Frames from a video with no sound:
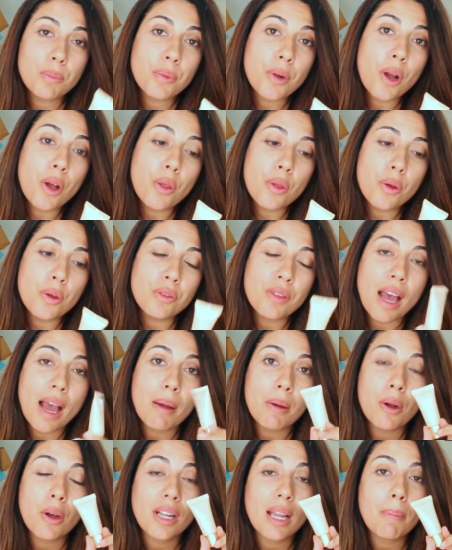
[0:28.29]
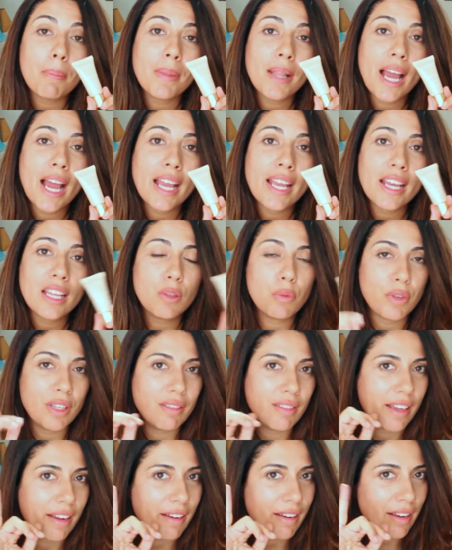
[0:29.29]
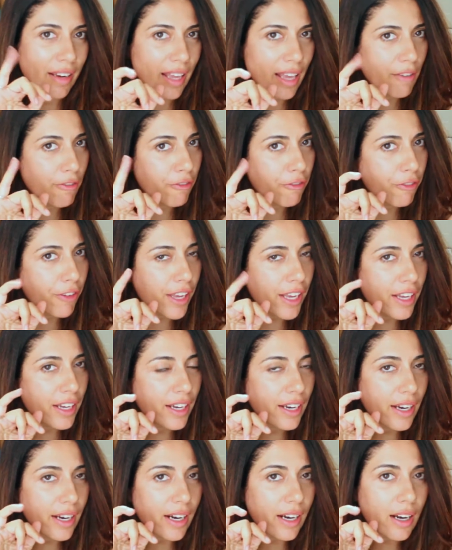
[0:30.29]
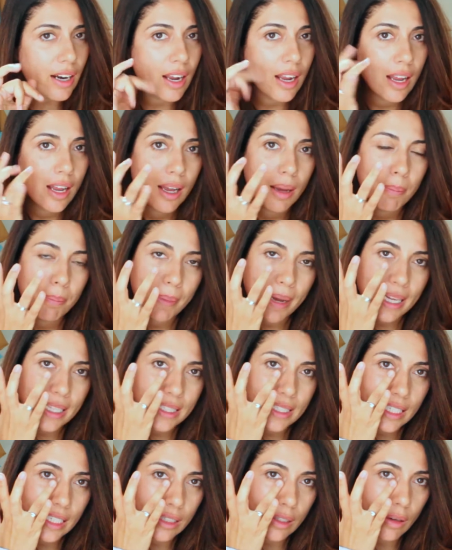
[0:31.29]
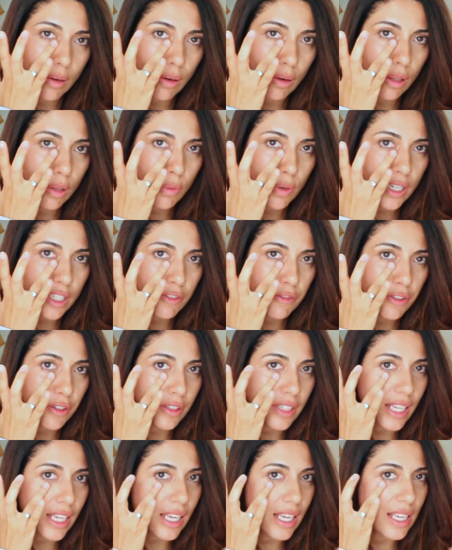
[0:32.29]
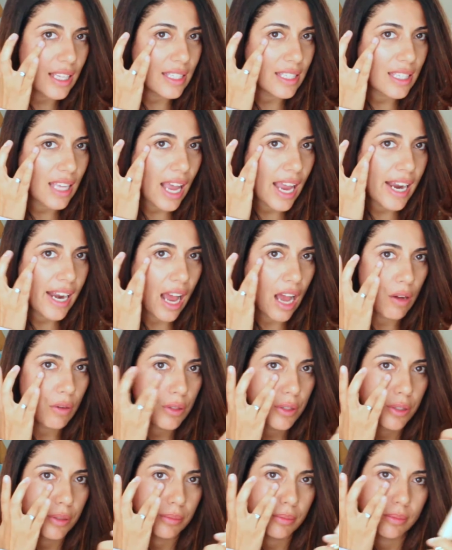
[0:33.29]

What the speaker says: product, I'm gonna apply it with the ring finger, patting always from inside out.